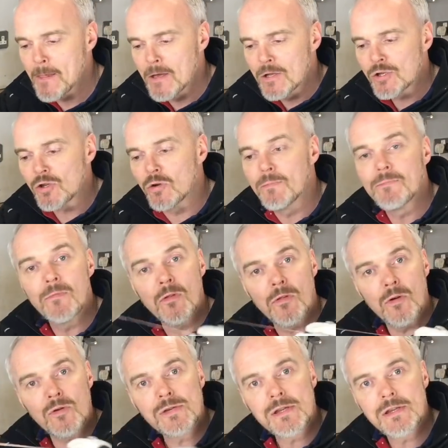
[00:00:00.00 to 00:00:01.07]
So
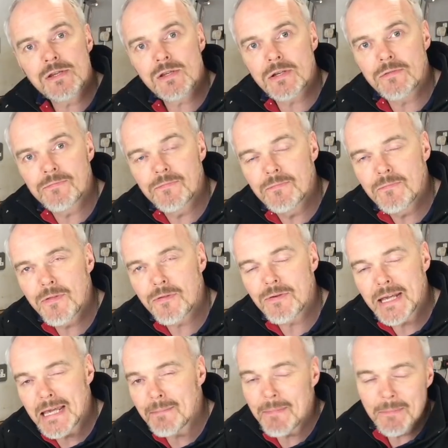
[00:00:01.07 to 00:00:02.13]
those are the sort of
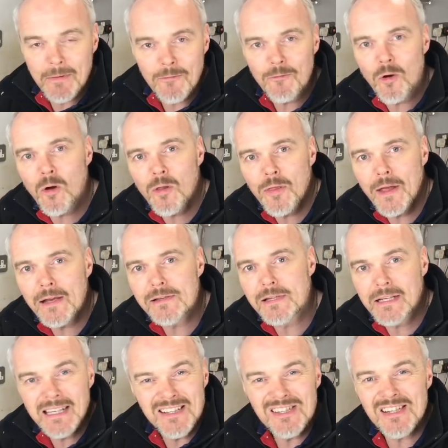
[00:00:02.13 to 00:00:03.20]
3, maybe 4 things
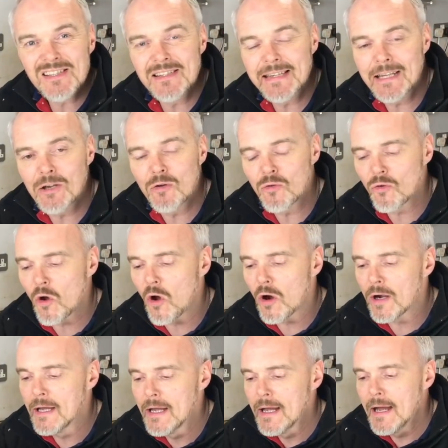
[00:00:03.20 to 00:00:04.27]
that consistently go wrong,